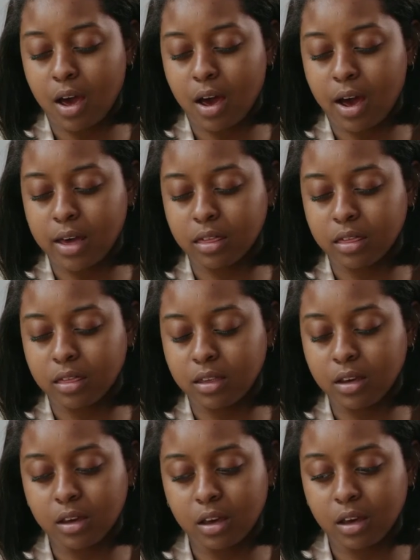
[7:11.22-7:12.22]
I
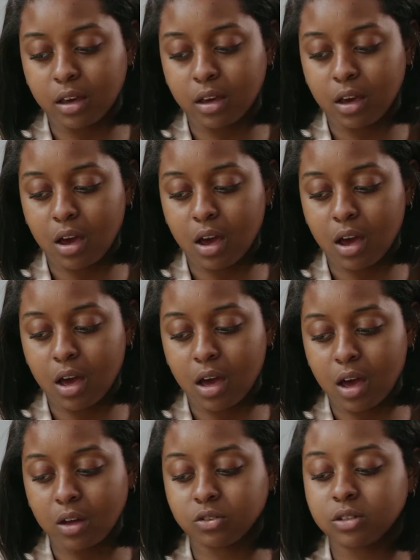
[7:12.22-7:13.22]
think
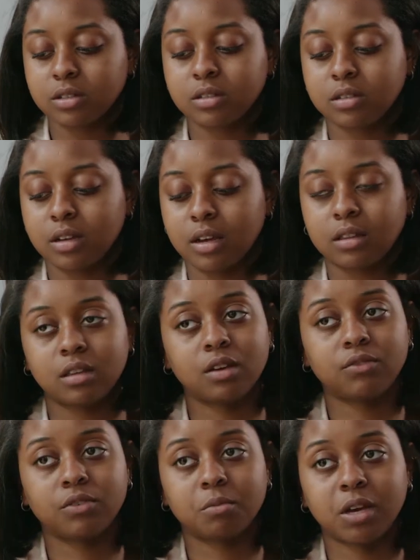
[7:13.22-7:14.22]
I'll just take the
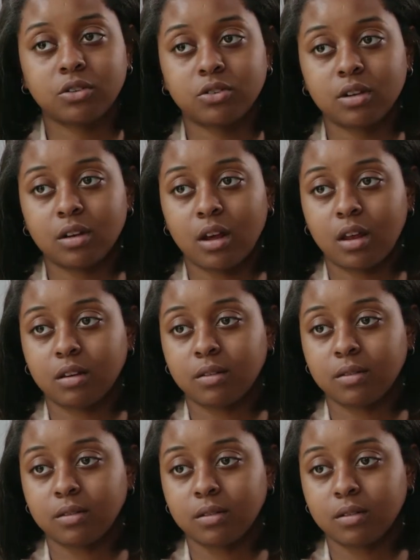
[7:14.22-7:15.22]
information
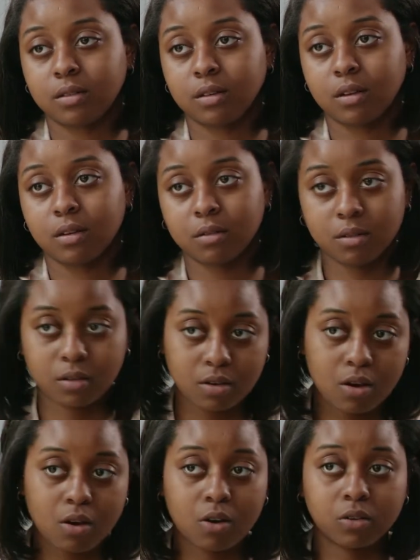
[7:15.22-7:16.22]
and
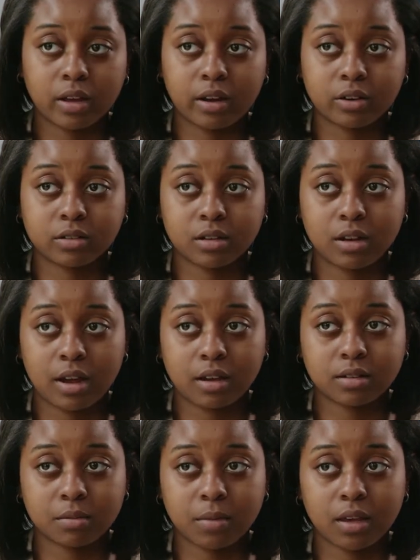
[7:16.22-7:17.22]
call later today
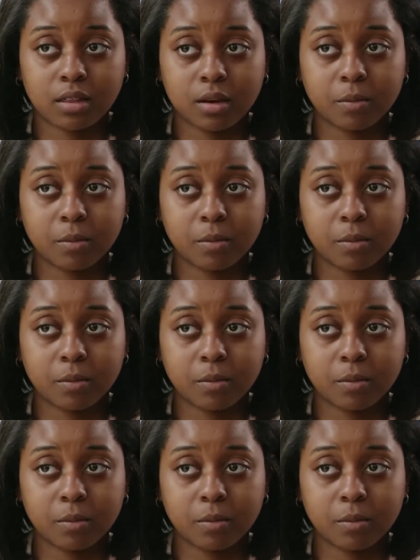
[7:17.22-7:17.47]
to make the